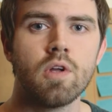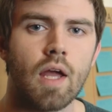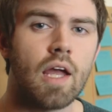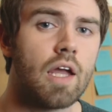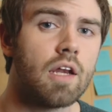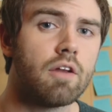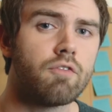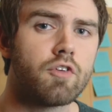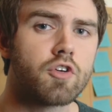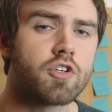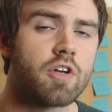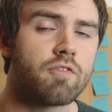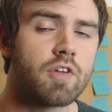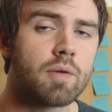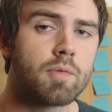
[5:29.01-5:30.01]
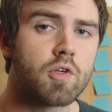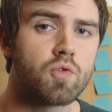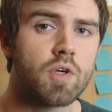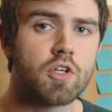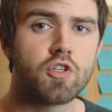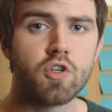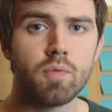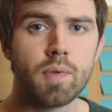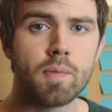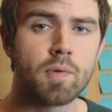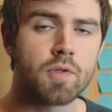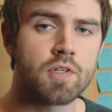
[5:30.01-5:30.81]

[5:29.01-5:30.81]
And if you're shifting between two people